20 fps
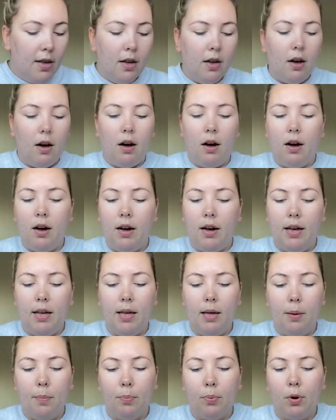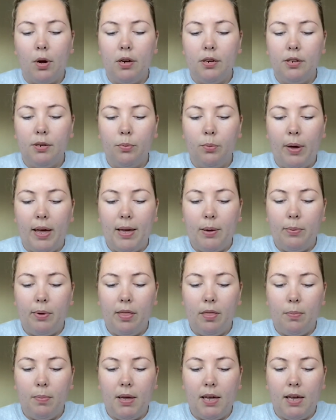I brought it away
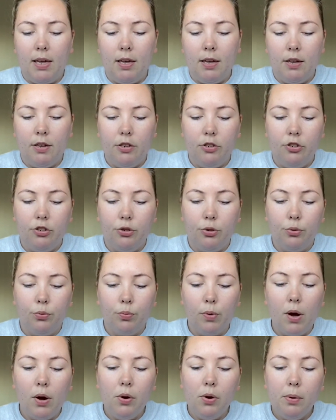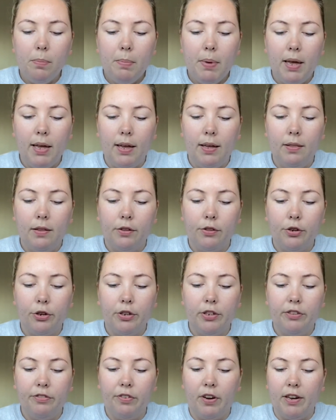with me to Rome in the
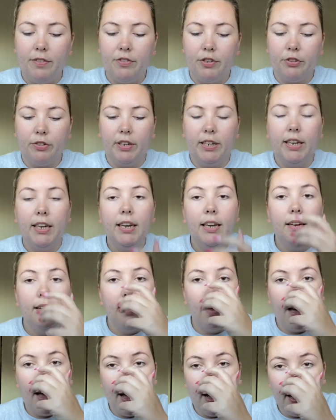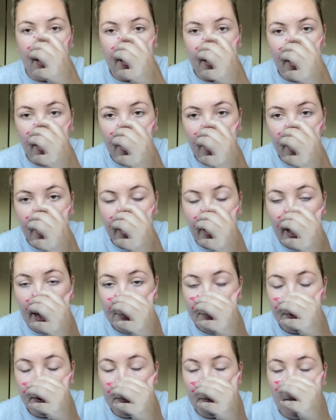35-degree heat and it
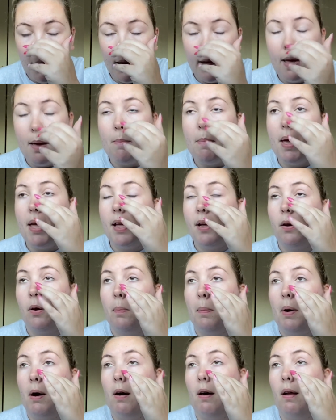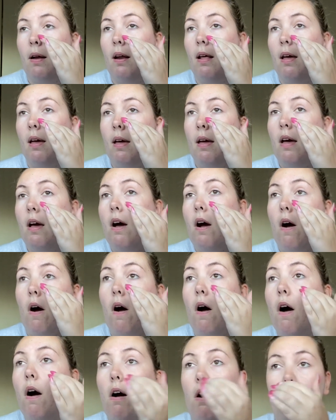kept my makeup on
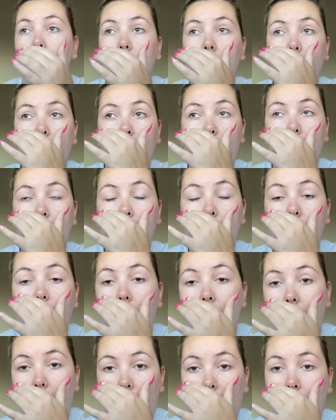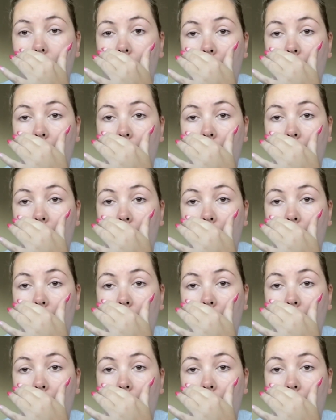all day.